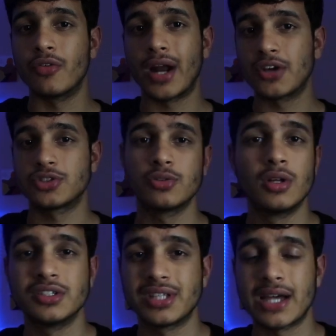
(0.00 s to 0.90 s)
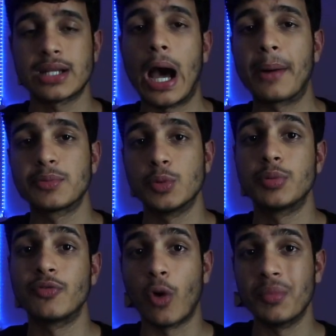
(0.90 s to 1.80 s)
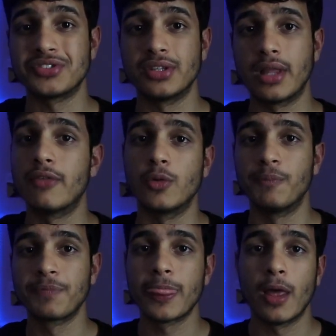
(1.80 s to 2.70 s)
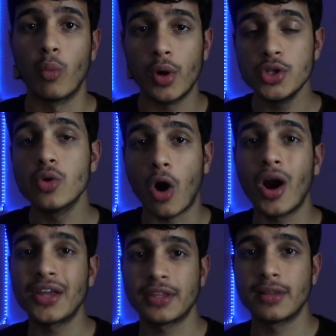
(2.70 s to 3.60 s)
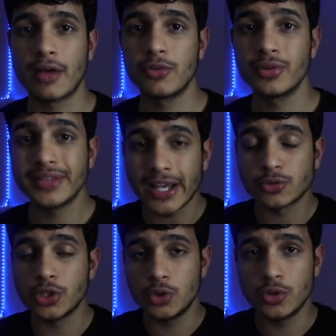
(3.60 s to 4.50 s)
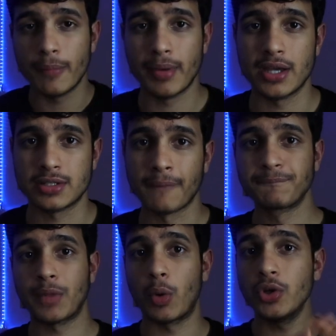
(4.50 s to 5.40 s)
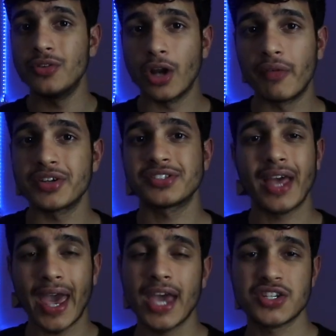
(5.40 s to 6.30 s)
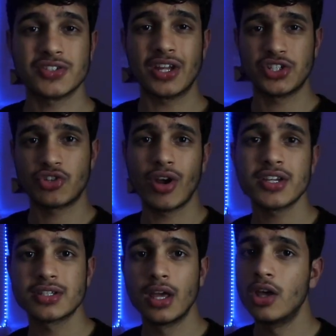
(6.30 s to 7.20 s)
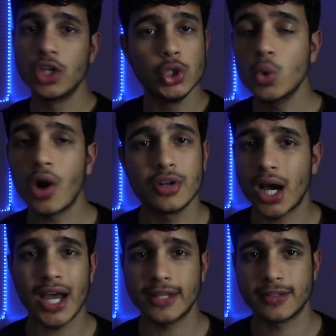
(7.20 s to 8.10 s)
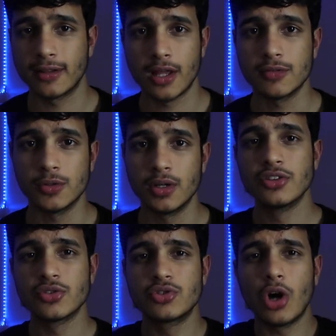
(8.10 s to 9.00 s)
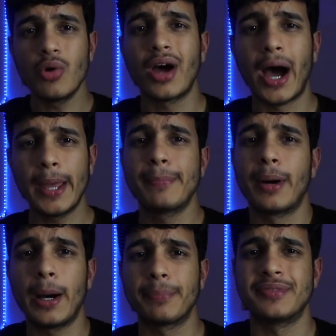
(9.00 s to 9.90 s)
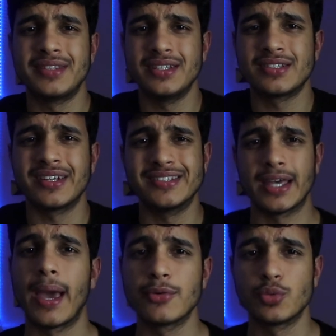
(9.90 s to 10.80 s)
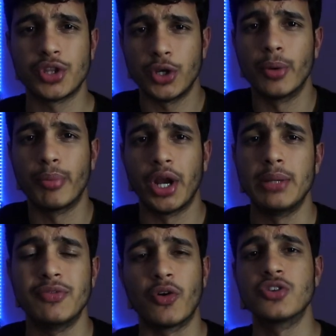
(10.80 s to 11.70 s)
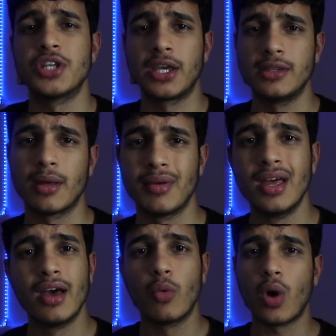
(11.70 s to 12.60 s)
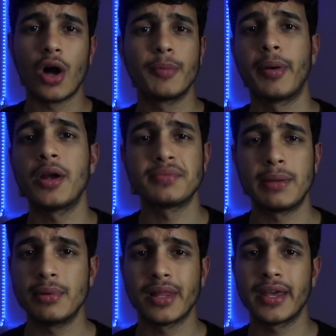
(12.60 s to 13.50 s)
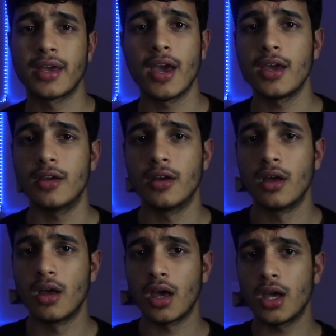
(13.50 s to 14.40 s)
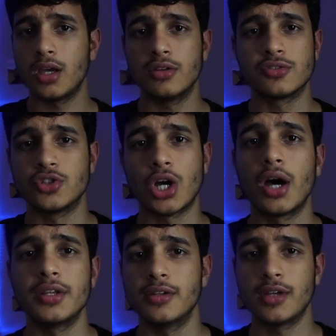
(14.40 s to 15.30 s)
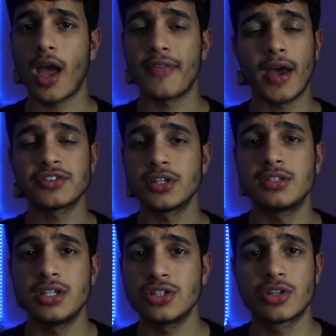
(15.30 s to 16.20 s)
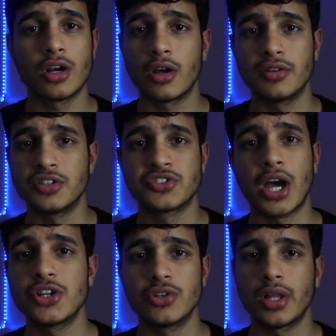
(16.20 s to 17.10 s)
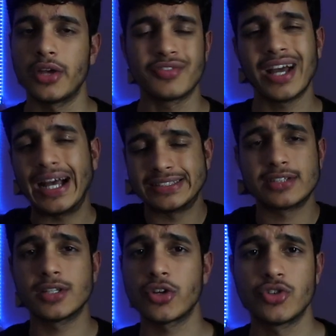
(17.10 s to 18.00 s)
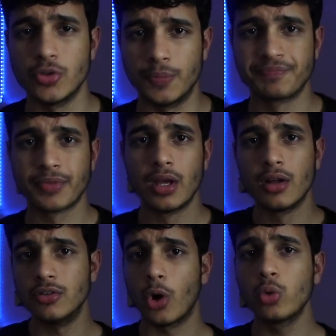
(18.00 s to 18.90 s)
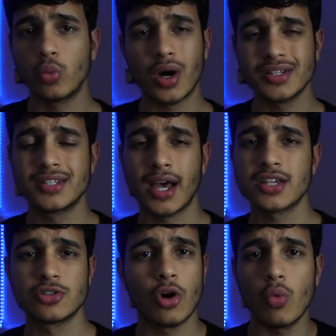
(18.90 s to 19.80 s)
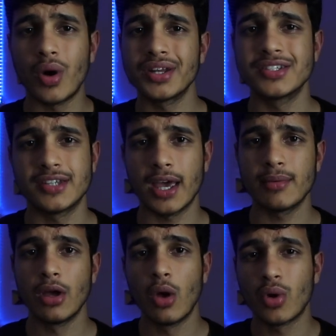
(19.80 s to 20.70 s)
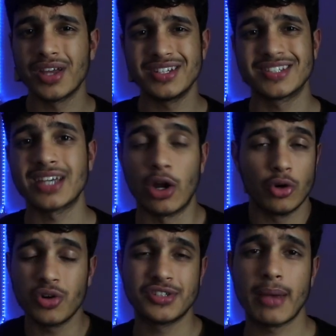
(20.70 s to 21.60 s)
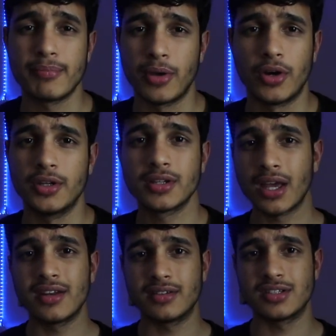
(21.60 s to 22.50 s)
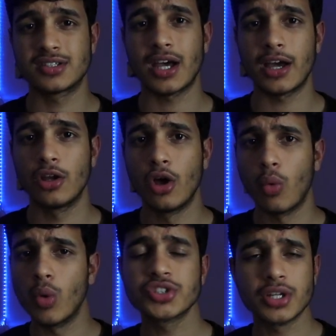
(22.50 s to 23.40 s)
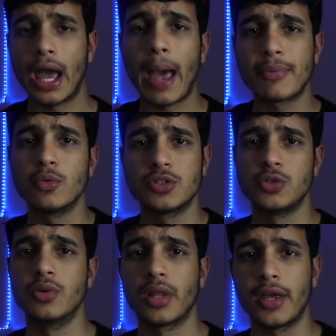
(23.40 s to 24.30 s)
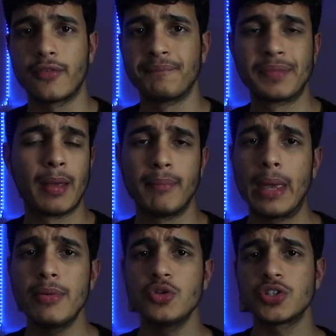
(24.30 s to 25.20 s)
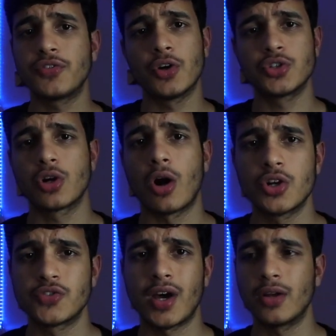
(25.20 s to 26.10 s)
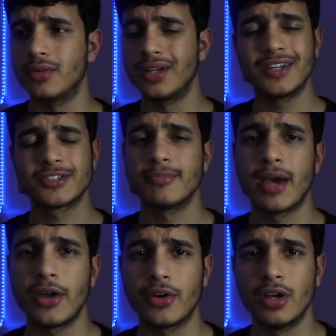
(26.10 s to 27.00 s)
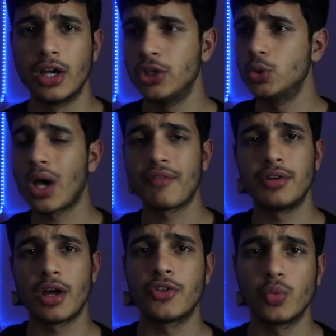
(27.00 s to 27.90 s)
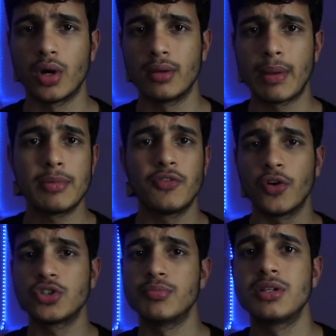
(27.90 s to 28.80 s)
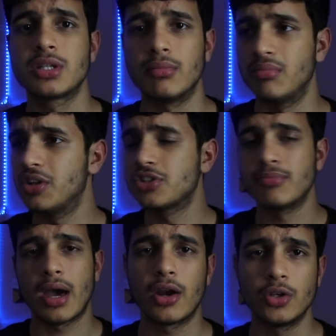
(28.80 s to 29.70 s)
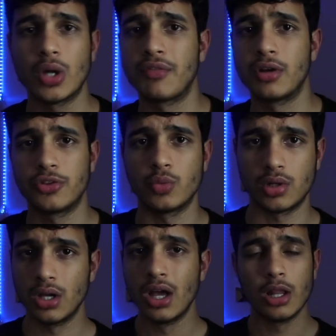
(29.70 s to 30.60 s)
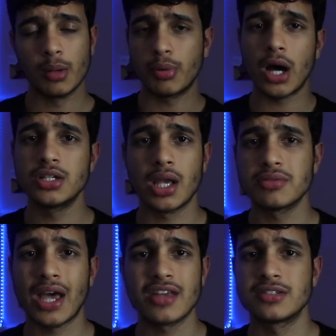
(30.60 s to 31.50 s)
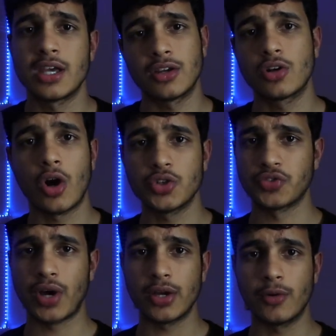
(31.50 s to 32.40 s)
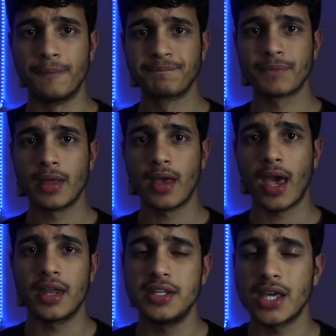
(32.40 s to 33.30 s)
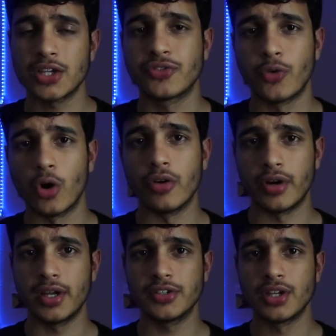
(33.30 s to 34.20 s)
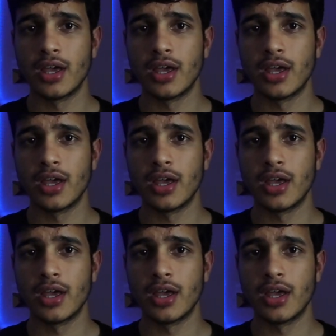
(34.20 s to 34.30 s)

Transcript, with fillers: arousal slash optimal performance level. When you are at that level, that's when you do the best. And when you're nervous, anxious, and stressed, you are not at that level. So don't hype up these exams within your brain before taking them. While your parents may be like, hey, hey, Johnny, yeah, the SAT is gonna decide your life. Guys, that's not true. No one test, no one exam can decide, no exam period can decide what's gonna happen with you in life. Maybe you just failed your college final. It doesn't matter. You have another one. Maybe you failed your midterm. It doesn't matter. You have another one. Another one. LeBron James hasn't taken a college final, and he has four rings.